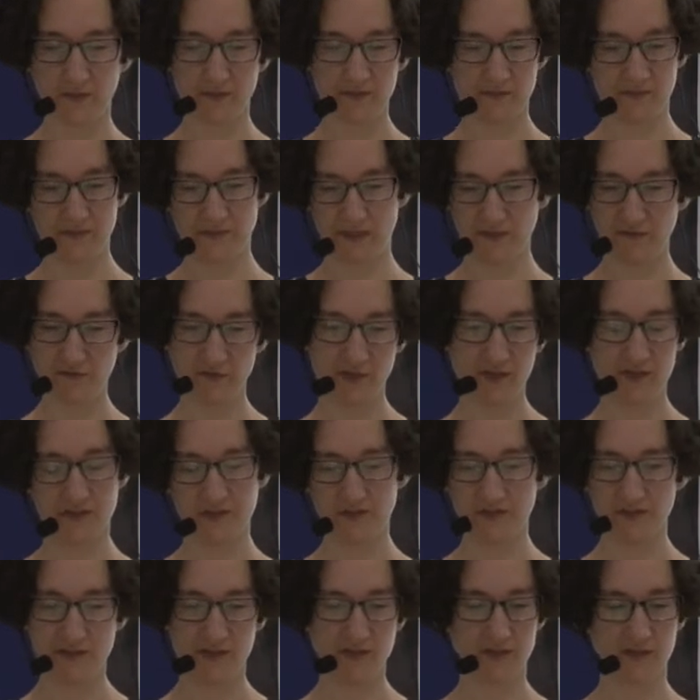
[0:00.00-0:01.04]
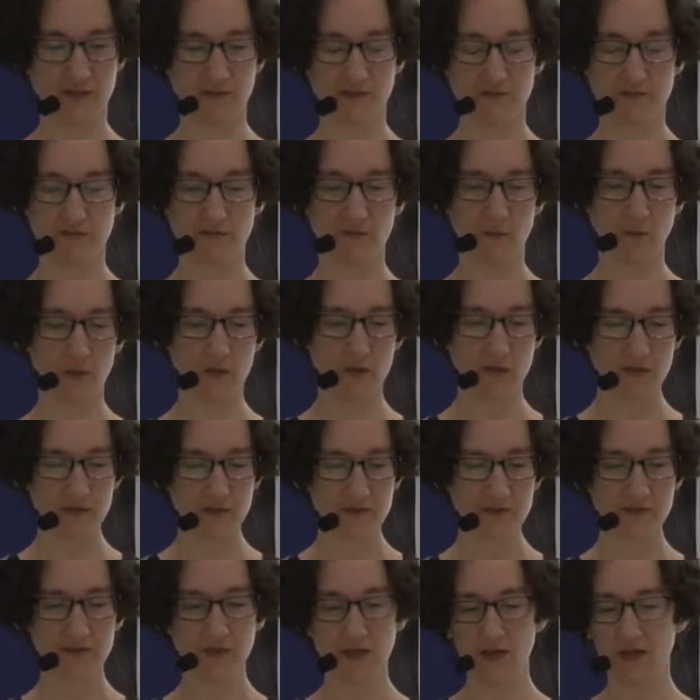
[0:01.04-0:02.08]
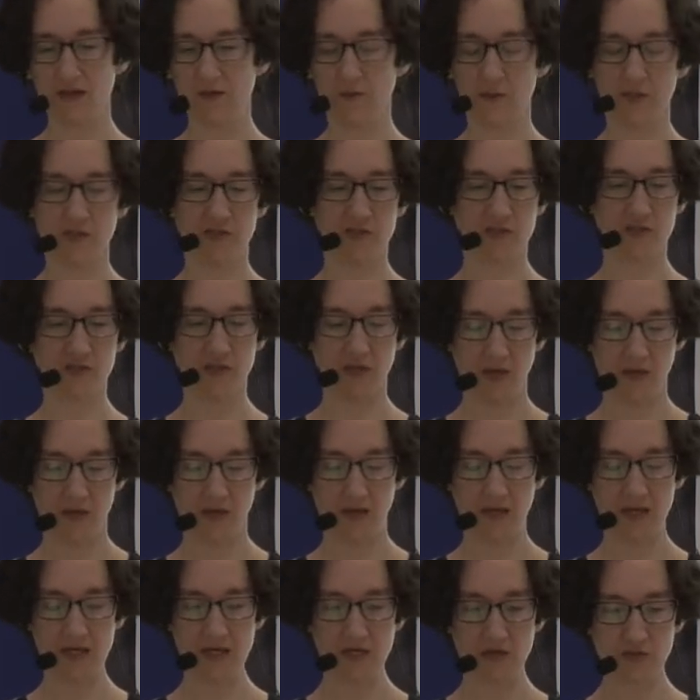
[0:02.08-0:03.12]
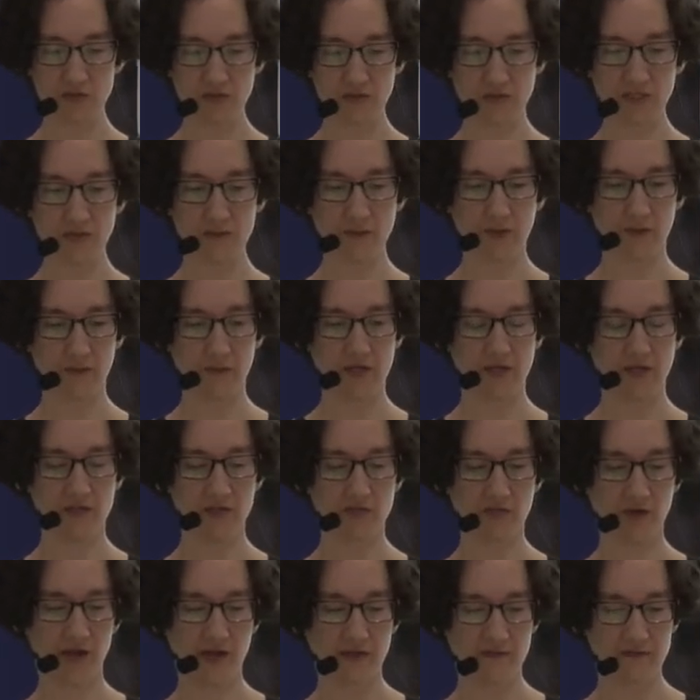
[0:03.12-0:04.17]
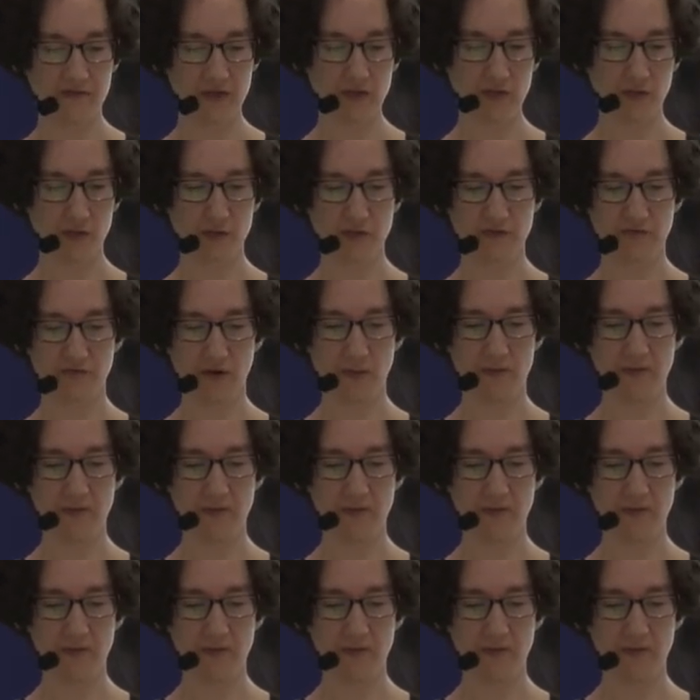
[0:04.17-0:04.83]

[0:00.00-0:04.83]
different instances of words, which initially, when we extract features from